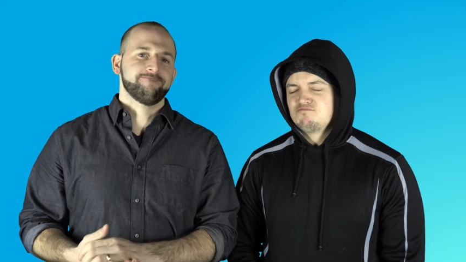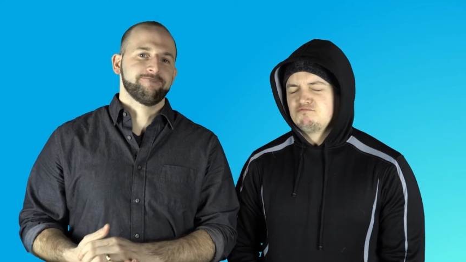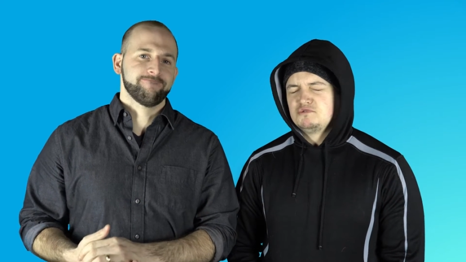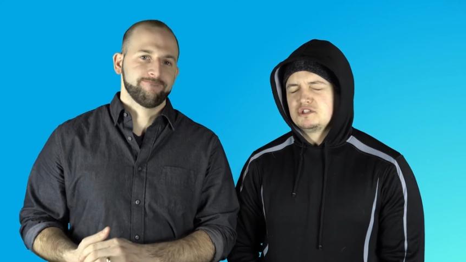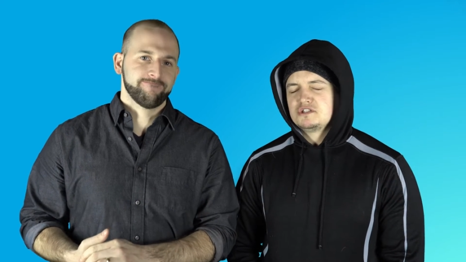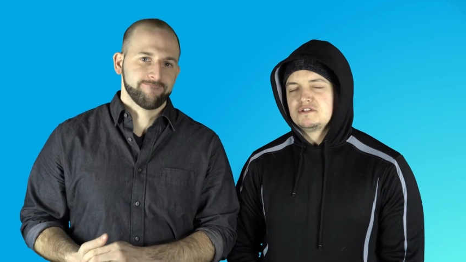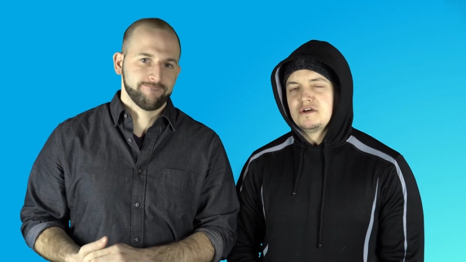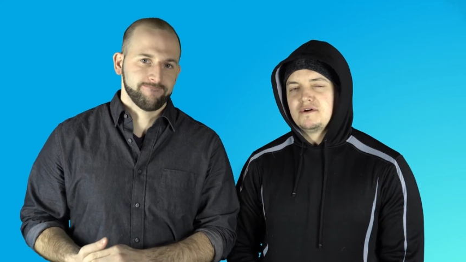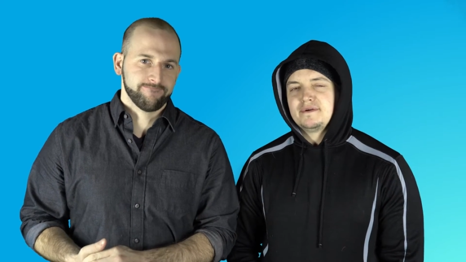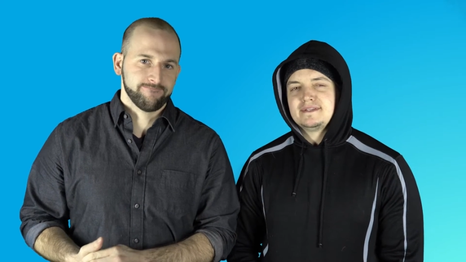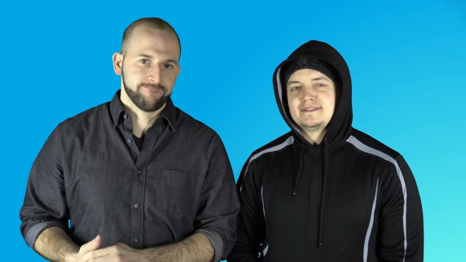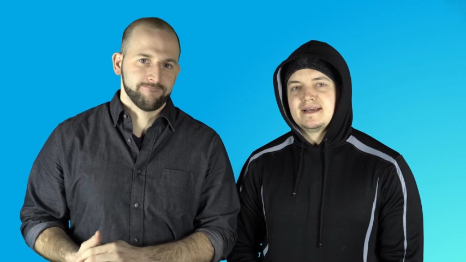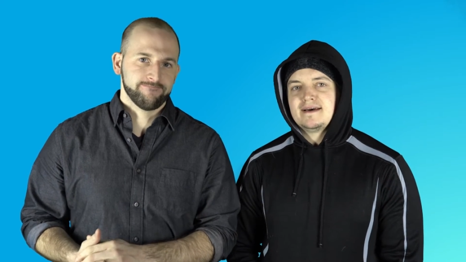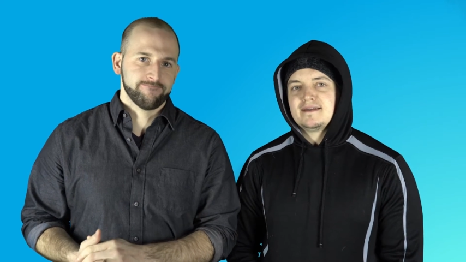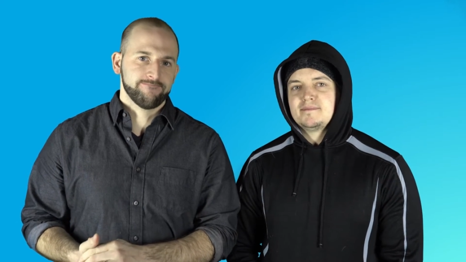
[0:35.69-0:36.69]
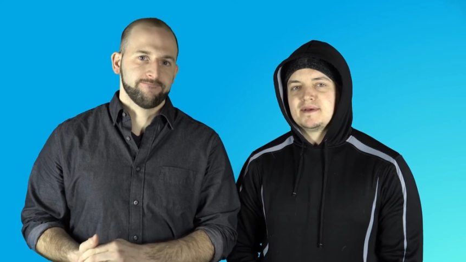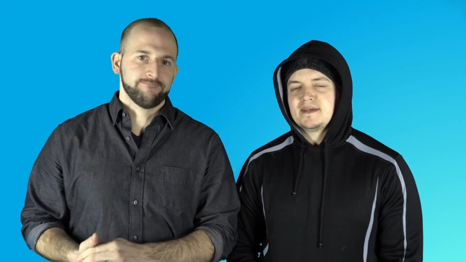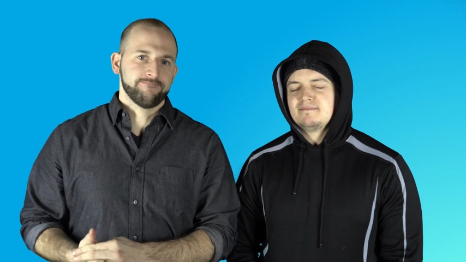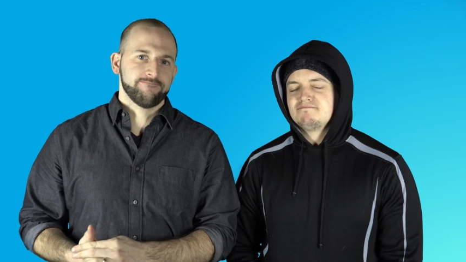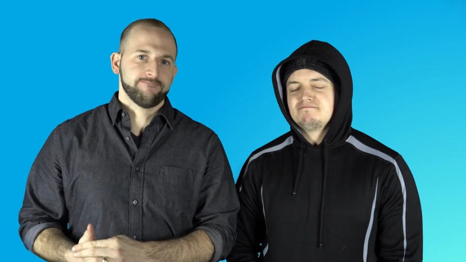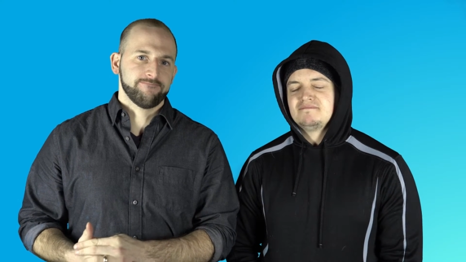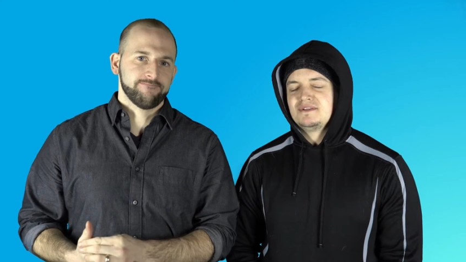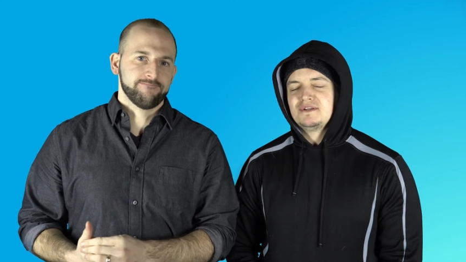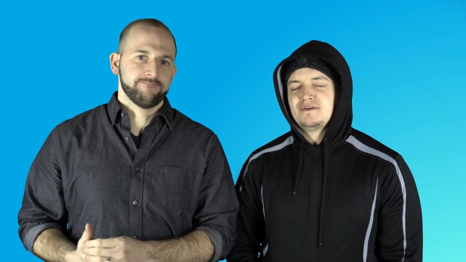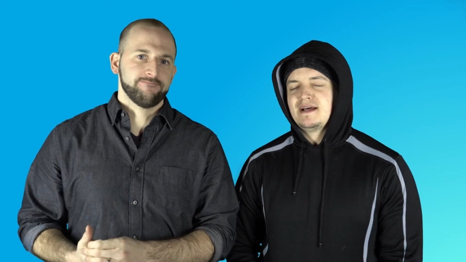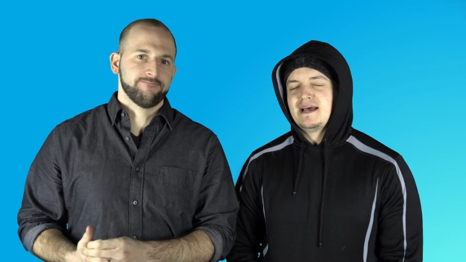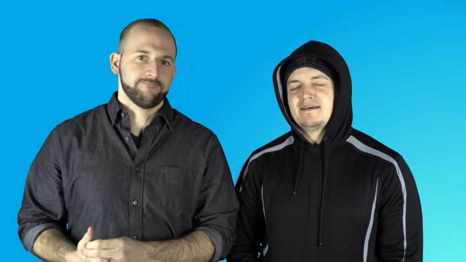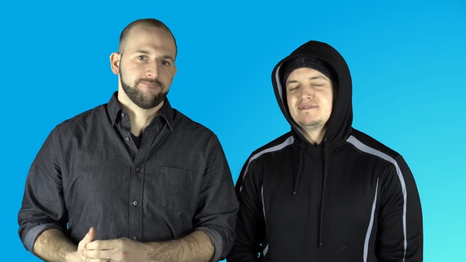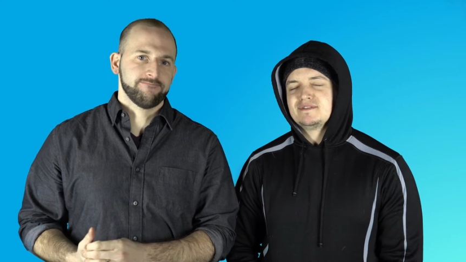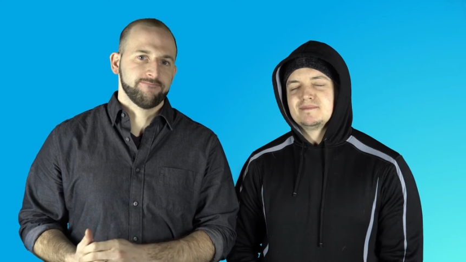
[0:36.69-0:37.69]
Speaker 1: You should tone it down a bit. You don't
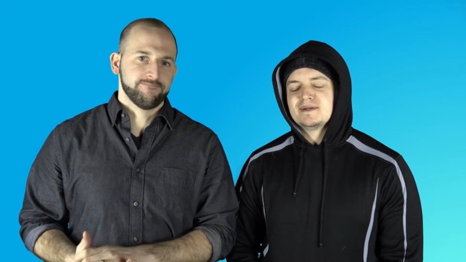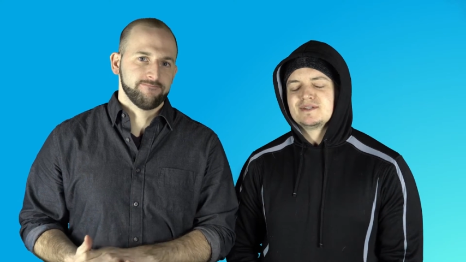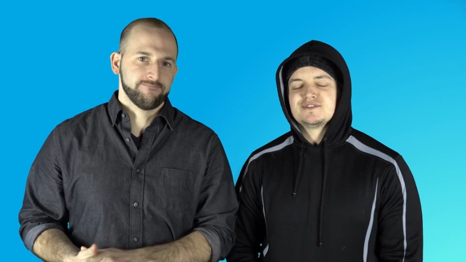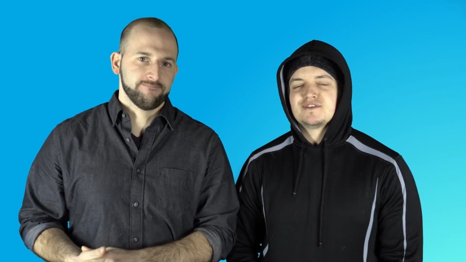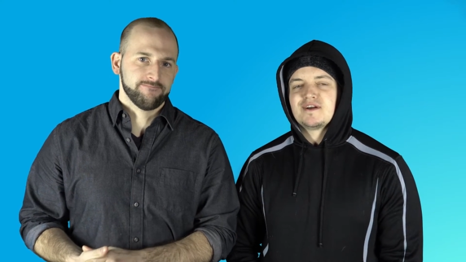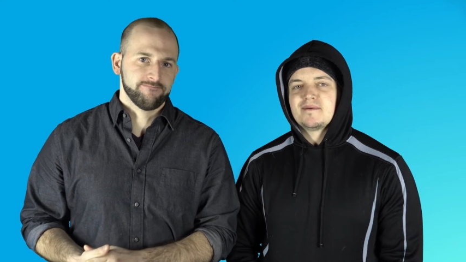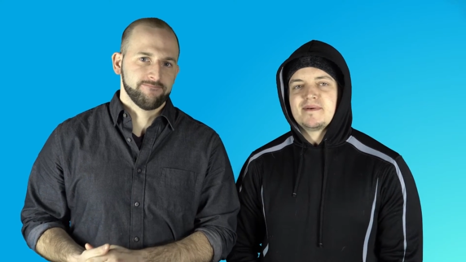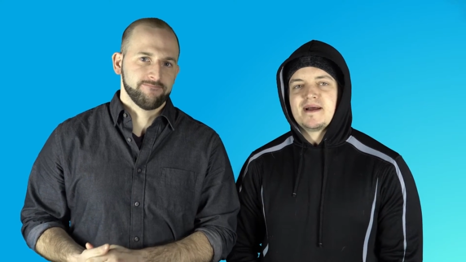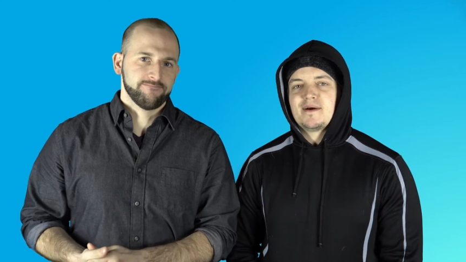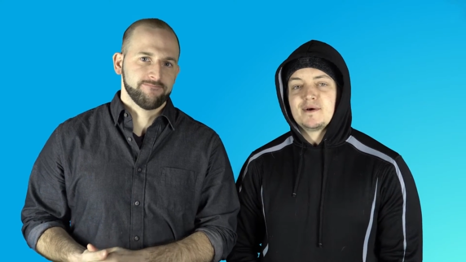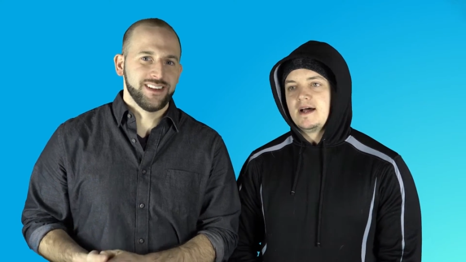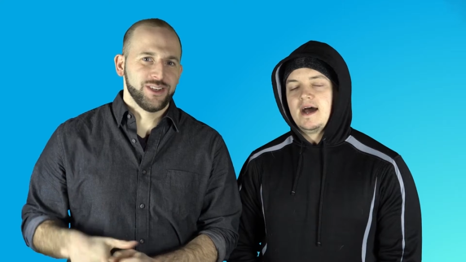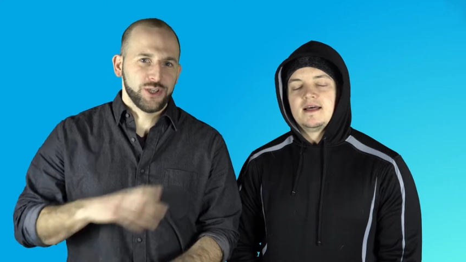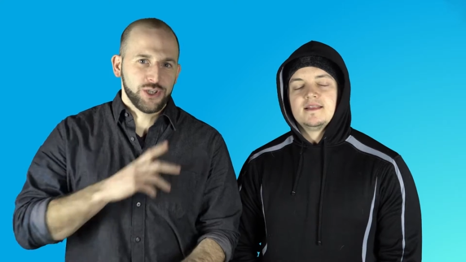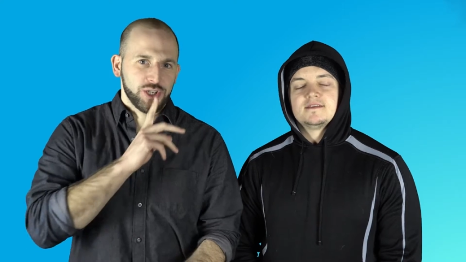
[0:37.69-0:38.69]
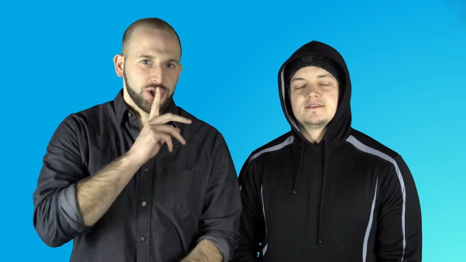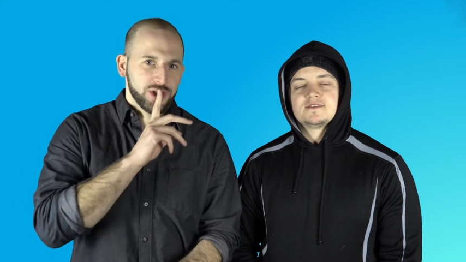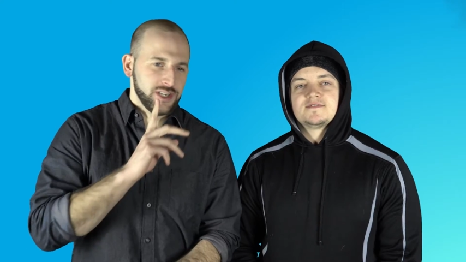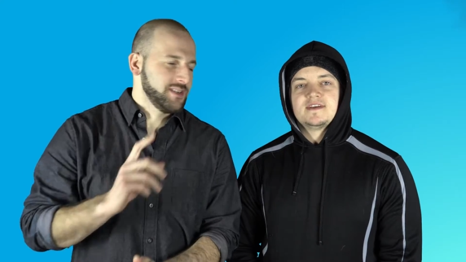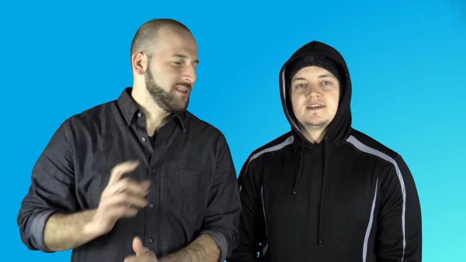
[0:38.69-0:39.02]
have as much star power. Islanders